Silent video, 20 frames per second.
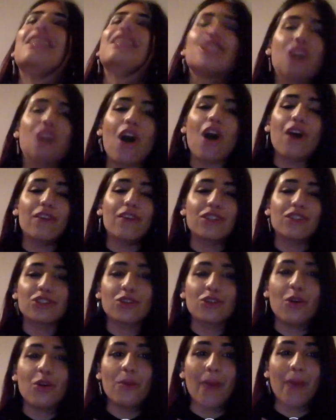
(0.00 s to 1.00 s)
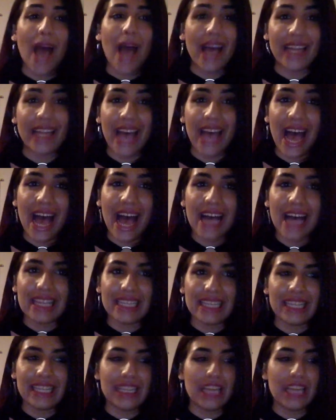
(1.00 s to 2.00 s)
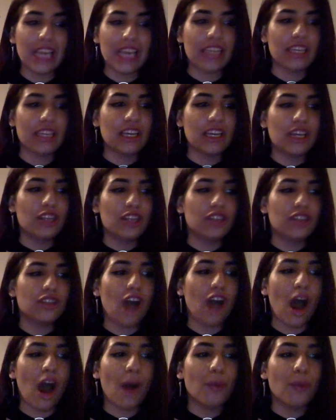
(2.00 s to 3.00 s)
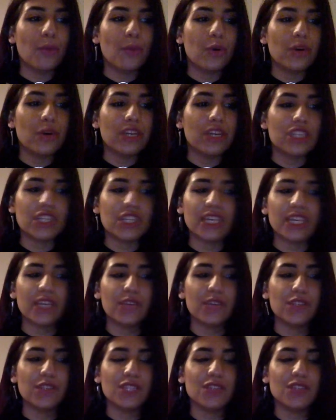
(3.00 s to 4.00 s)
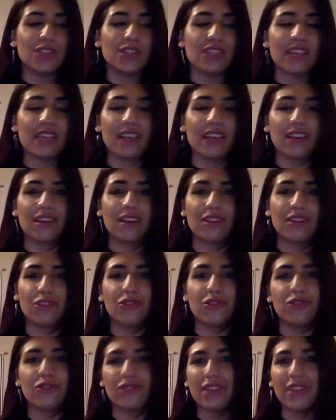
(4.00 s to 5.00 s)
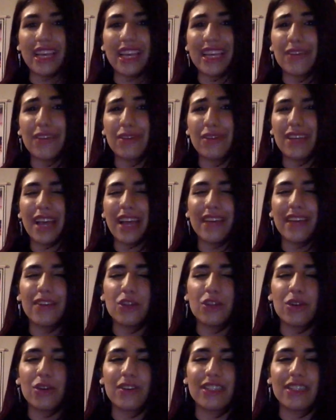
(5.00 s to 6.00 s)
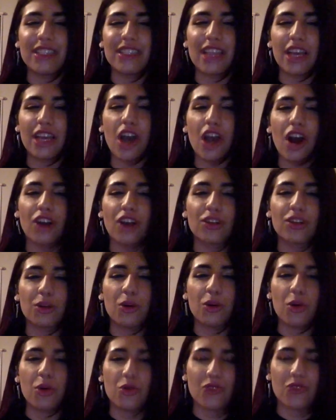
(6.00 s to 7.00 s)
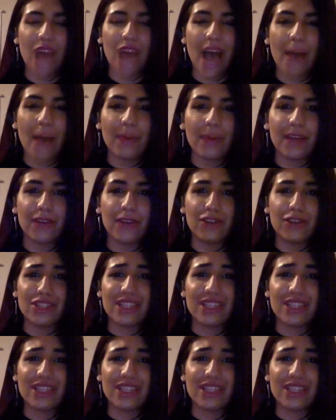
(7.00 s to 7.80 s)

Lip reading: song was so badass and like tomboyish. Like it was, this was like it, even though it wasn't like hardcore rap, it was